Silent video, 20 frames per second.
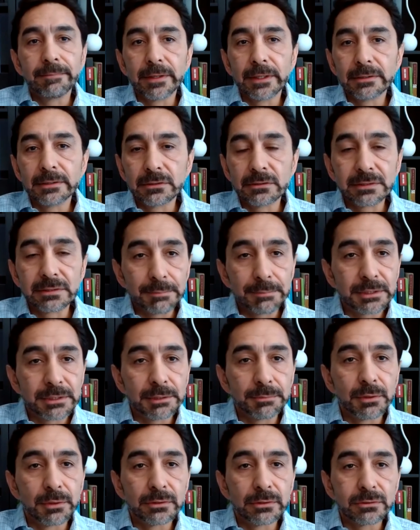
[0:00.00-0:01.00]

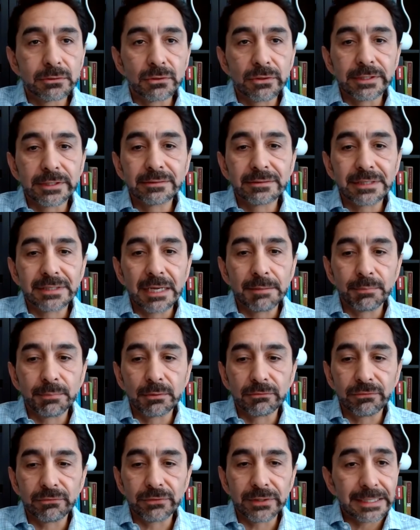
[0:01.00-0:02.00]
susceptible to this type
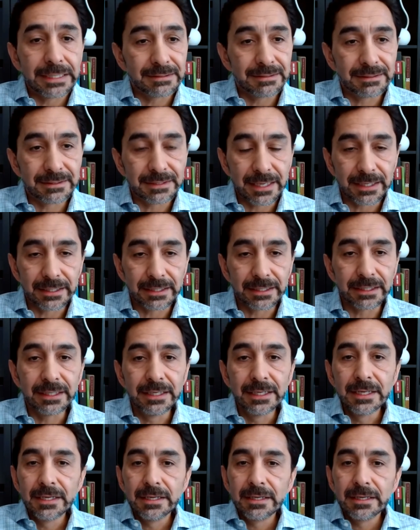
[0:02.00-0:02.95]
of anxiety.